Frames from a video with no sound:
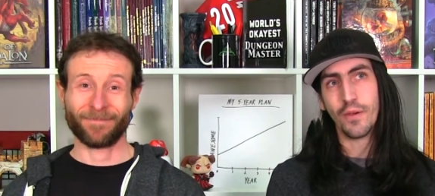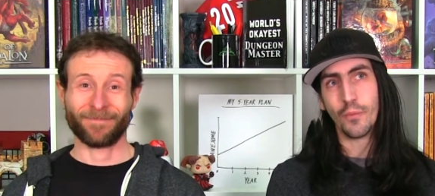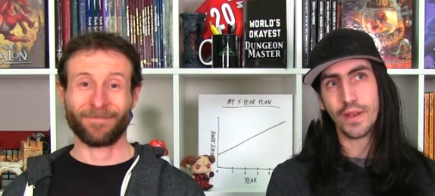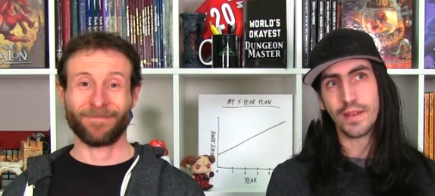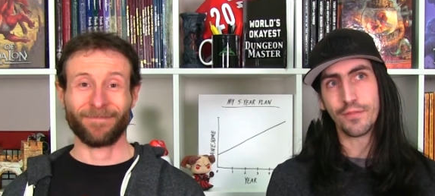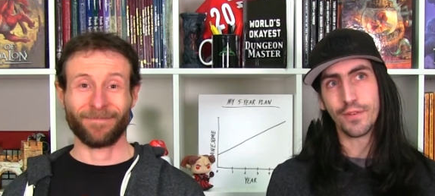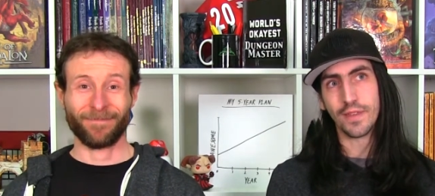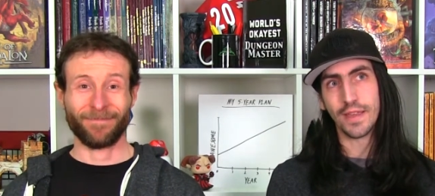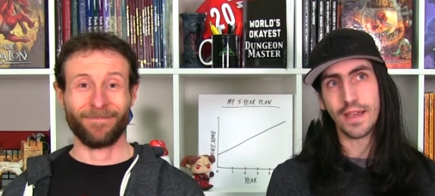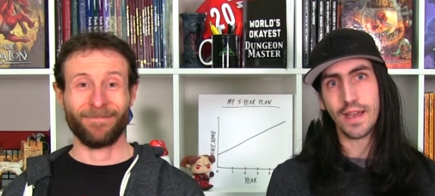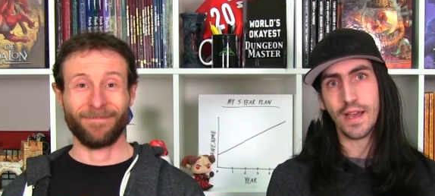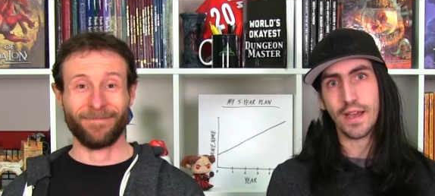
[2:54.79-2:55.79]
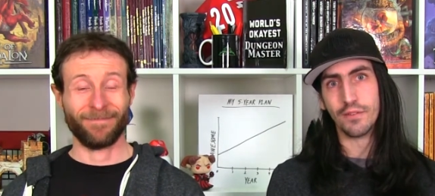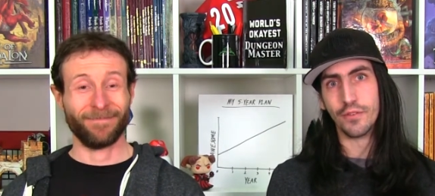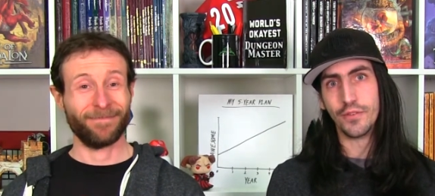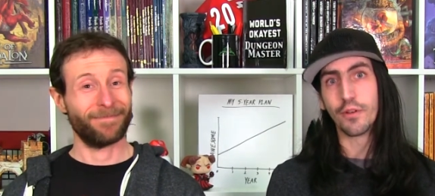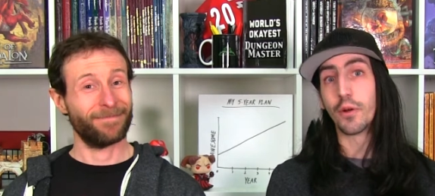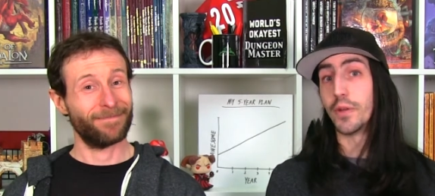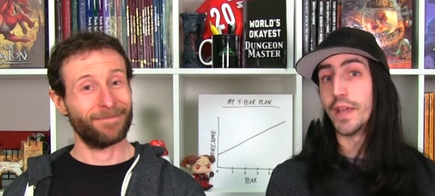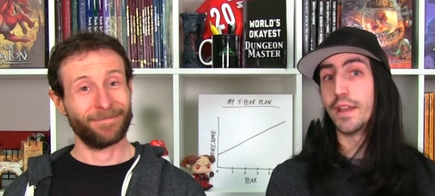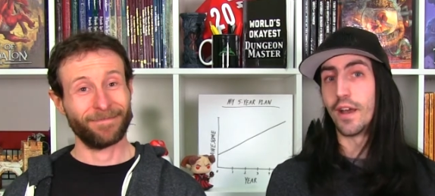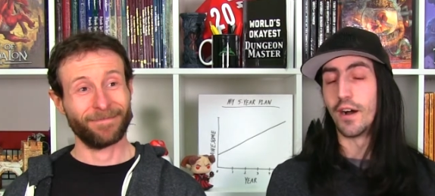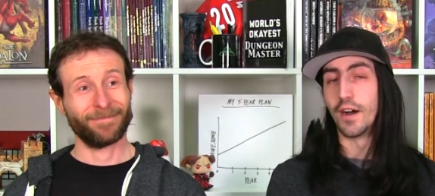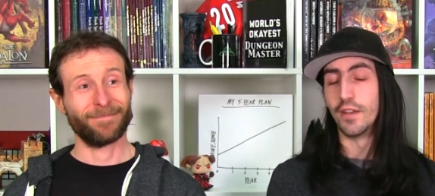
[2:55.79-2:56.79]
Speaker 1: We definitely uh, zeroed in
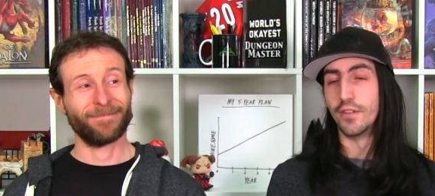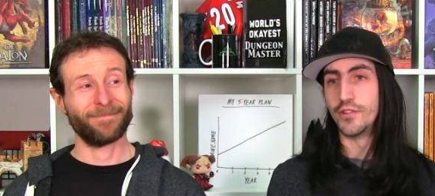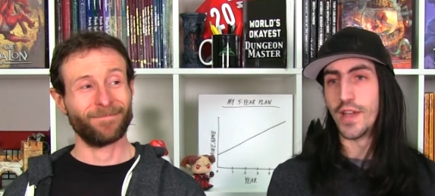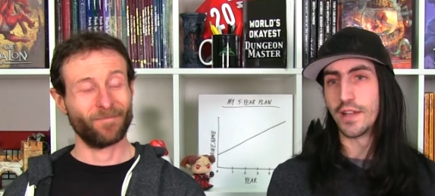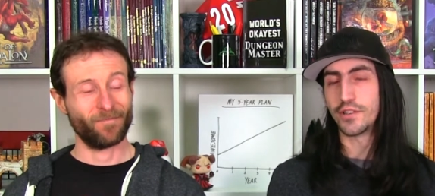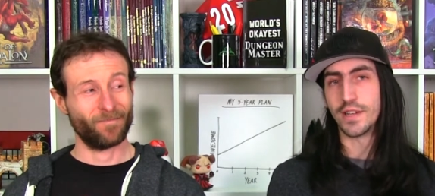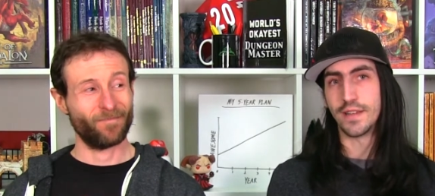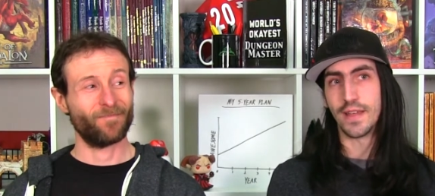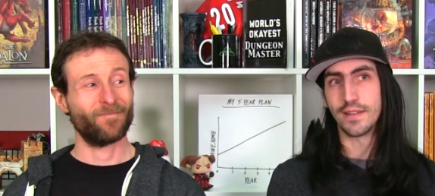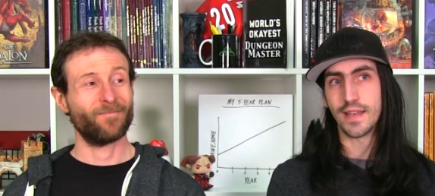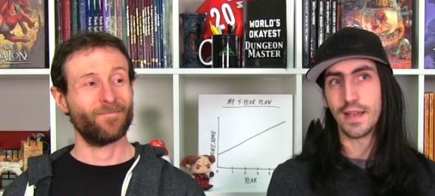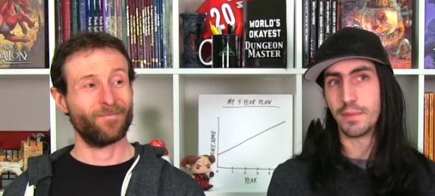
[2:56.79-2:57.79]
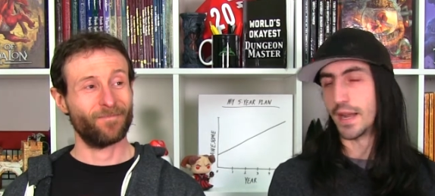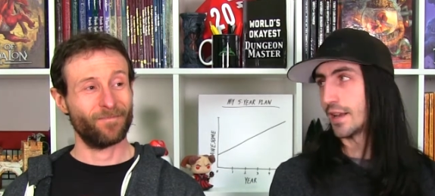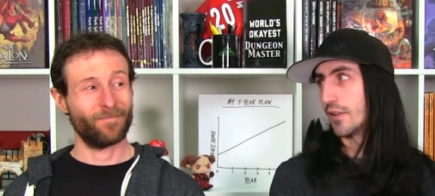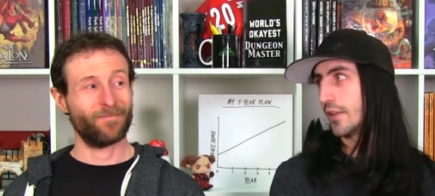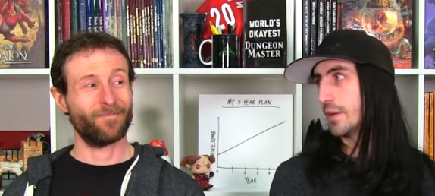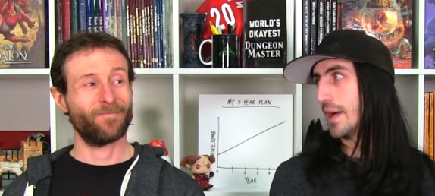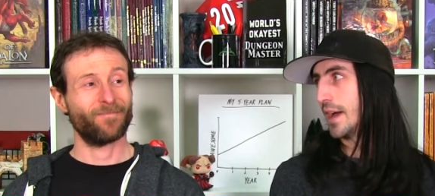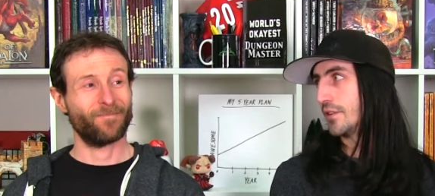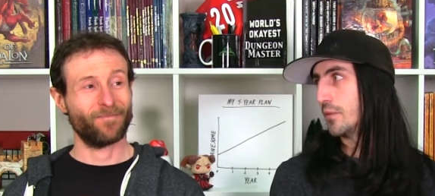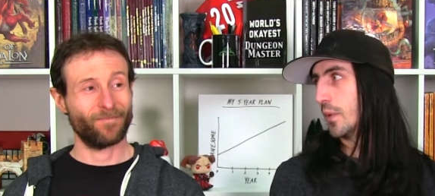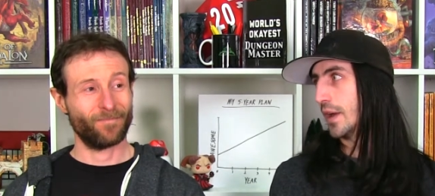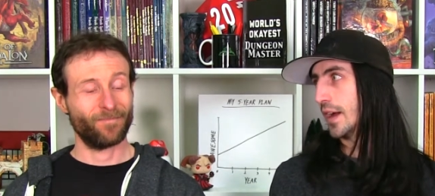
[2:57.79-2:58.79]
on in that time, but I can only
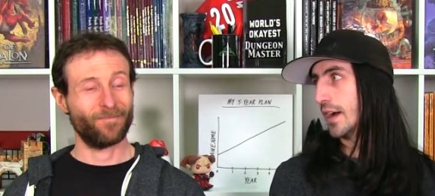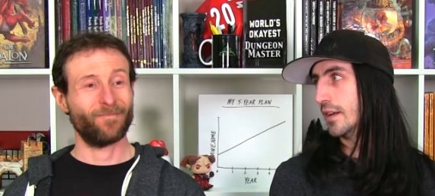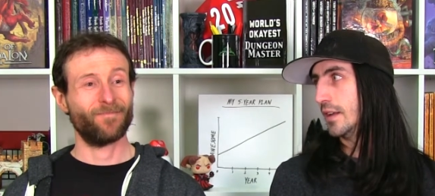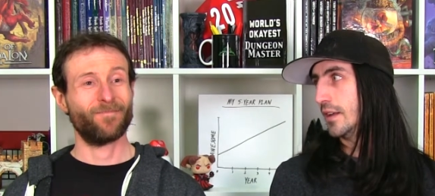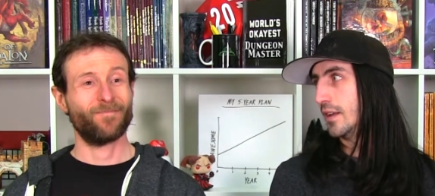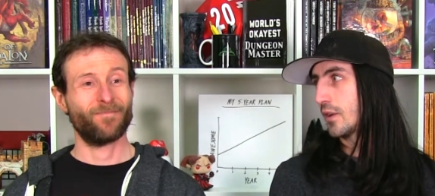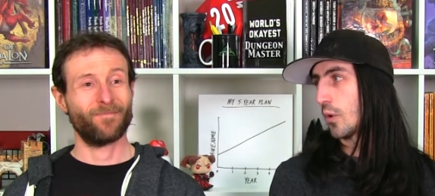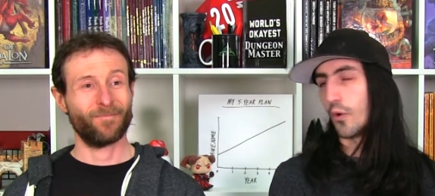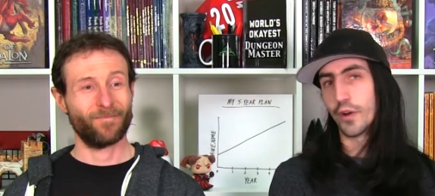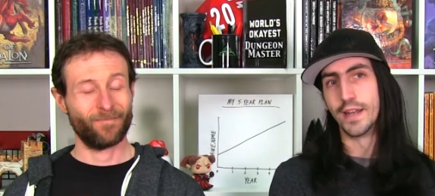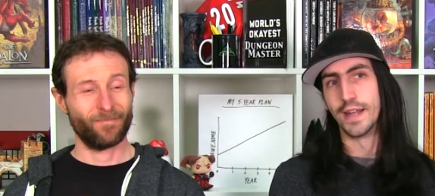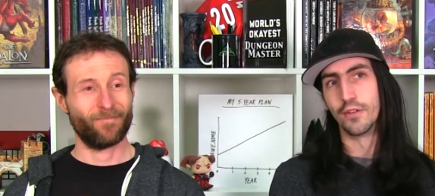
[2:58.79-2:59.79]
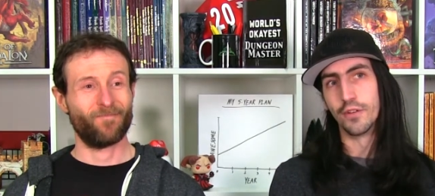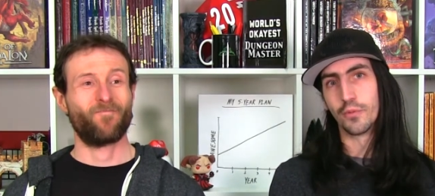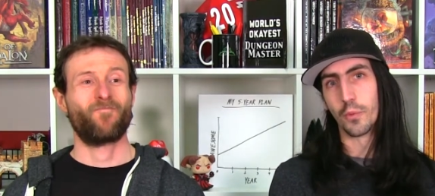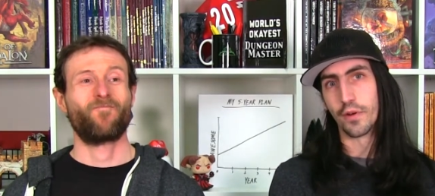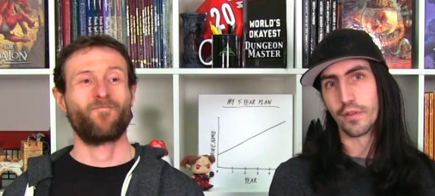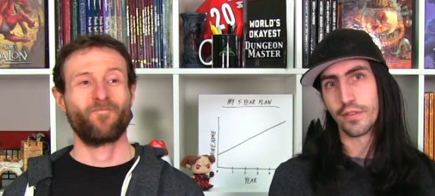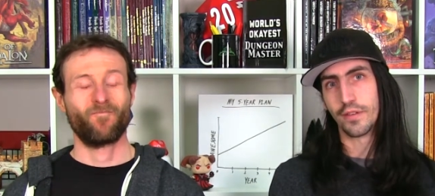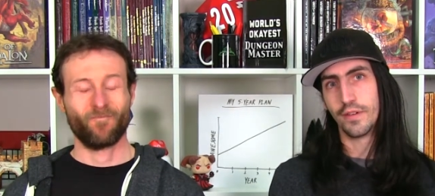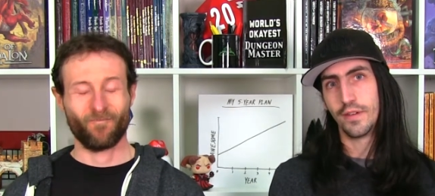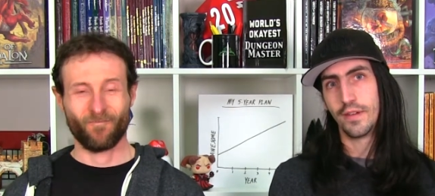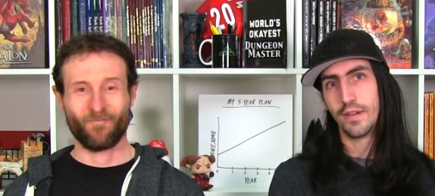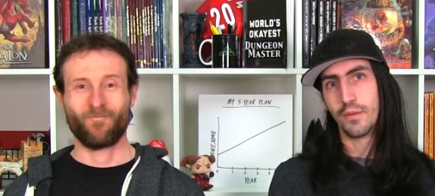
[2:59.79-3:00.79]
imagine what uh, Illinsworth,
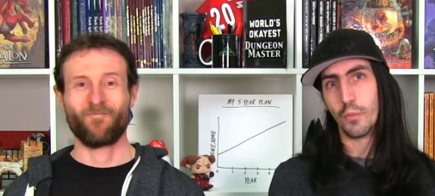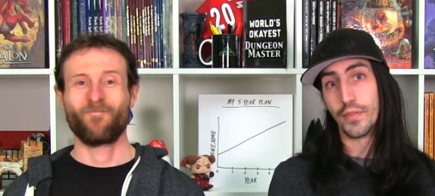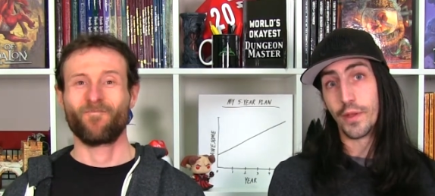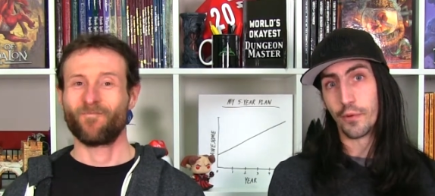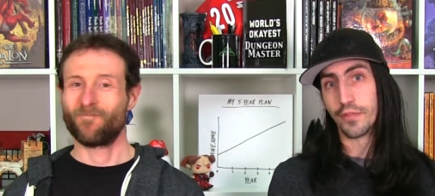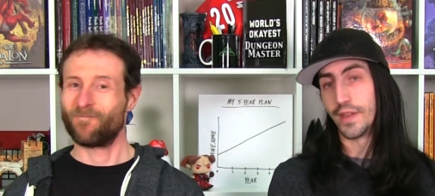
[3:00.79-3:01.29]
what they were